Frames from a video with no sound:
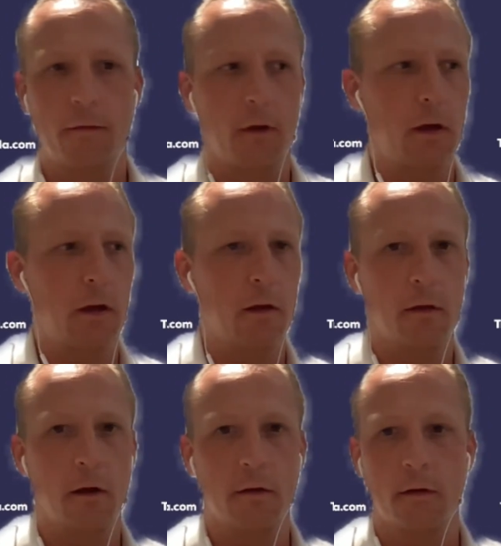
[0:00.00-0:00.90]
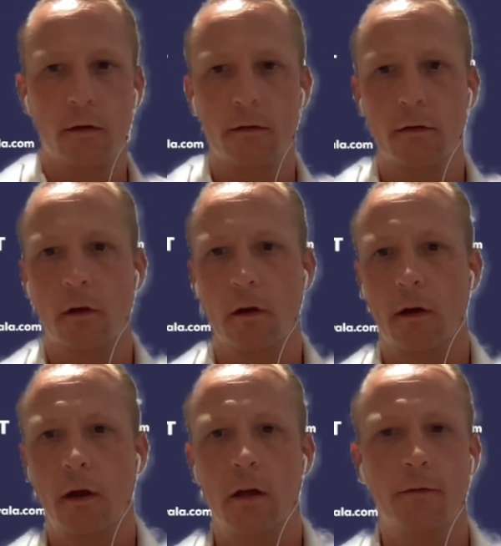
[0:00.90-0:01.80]
One of the key things is
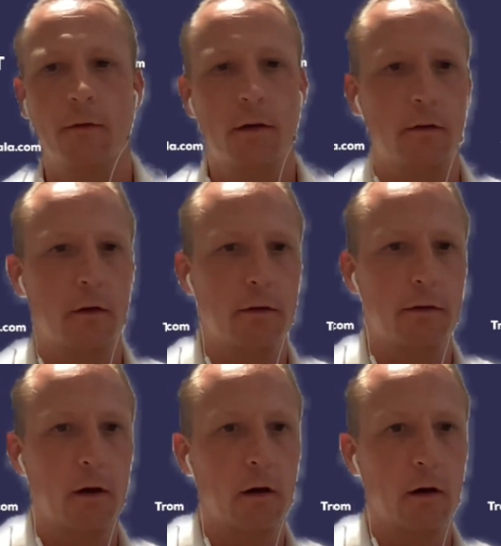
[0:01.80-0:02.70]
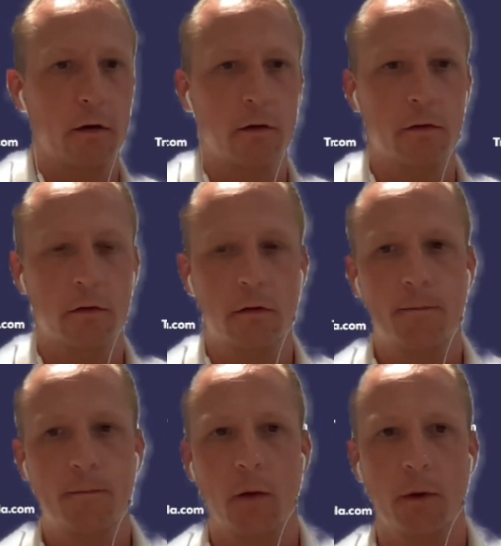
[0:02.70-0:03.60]
innovation is at our
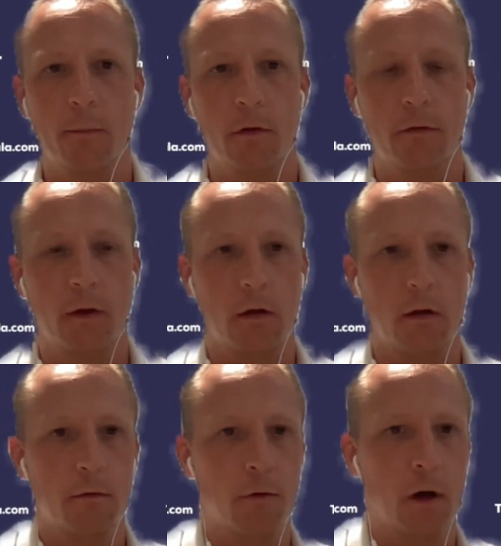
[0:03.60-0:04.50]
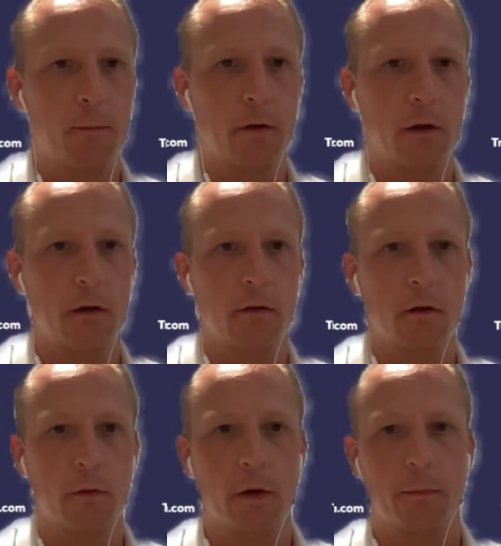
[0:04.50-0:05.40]
core, and we're moving rapidly
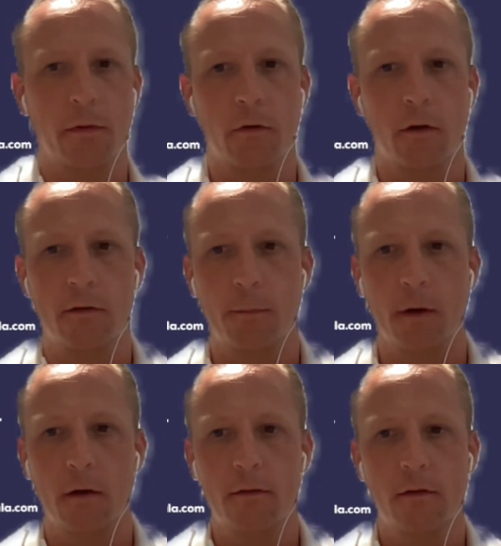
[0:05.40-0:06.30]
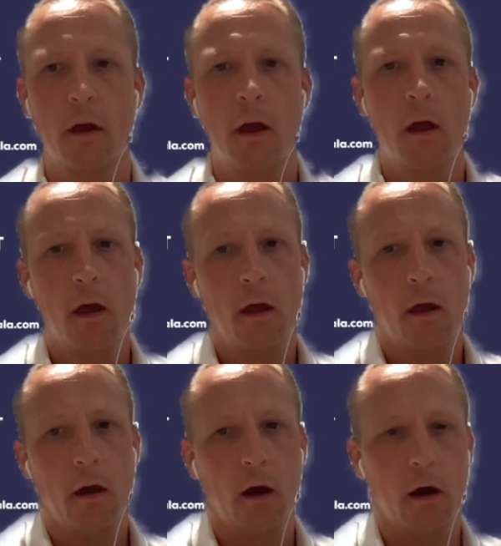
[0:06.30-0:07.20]
into the Web3 space.
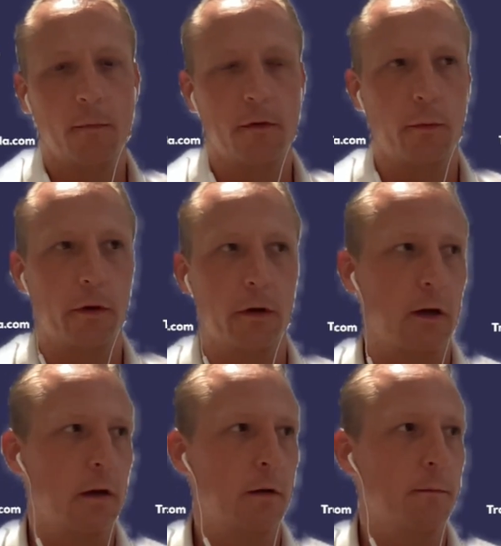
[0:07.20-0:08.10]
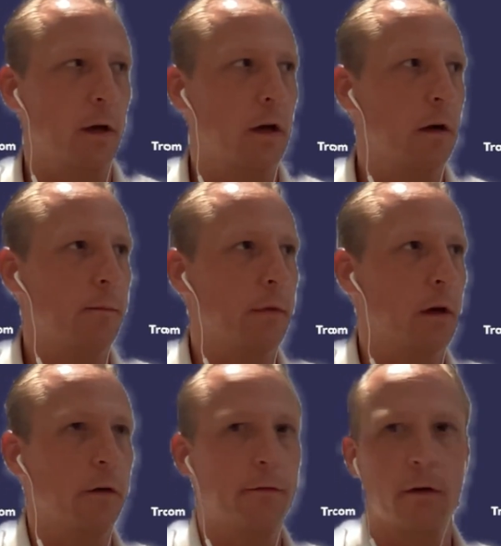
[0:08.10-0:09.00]
So we want to kind of
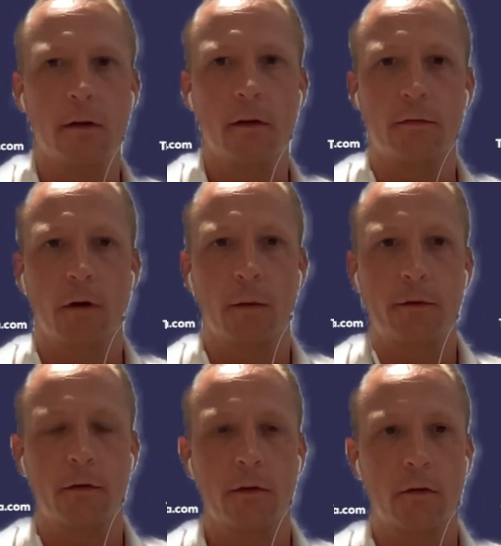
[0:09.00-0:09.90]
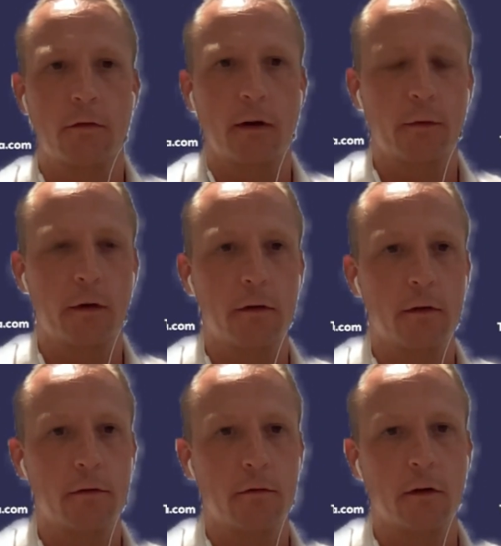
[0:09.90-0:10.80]
become kind of a disruptor in the travel
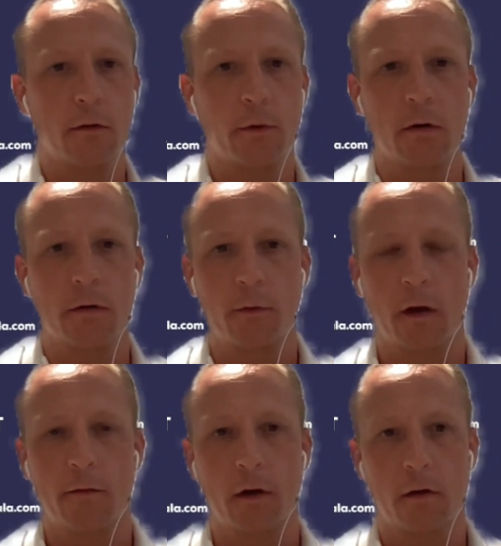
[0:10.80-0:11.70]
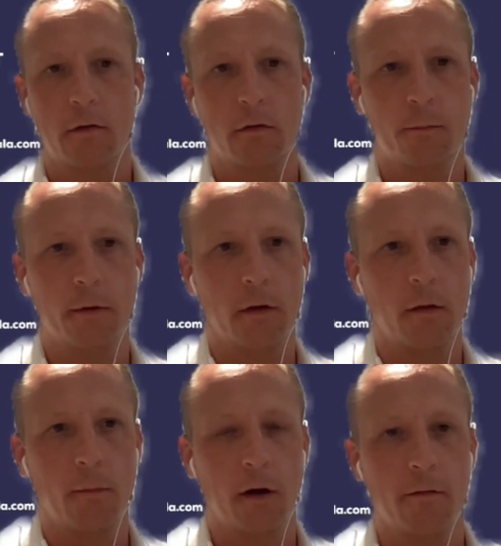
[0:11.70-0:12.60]
industry as well. So we have our core
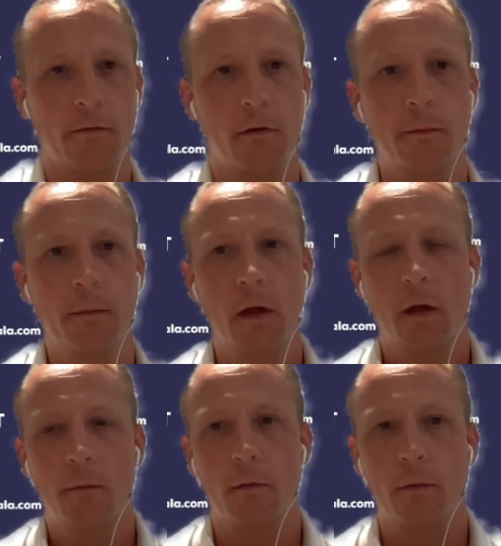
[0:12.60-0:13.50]
booking platform,